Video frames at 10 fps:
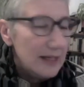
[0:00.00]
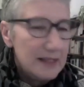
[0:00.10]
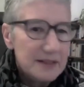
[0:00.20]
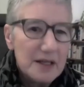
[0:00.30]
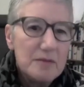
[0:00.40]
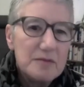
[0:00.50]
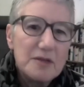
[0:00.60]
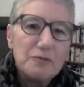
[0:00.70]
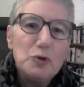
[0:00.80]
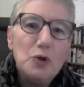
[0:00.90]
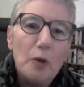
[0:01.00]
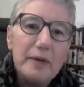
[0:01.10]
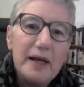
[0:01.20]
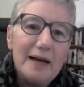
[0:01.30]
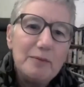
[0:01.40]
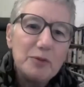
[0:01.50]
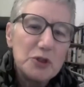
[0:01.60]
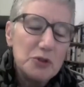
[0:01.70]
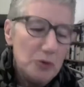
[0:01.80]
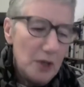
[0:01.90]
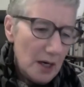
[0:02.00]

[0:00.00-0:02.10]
in terms of not being able to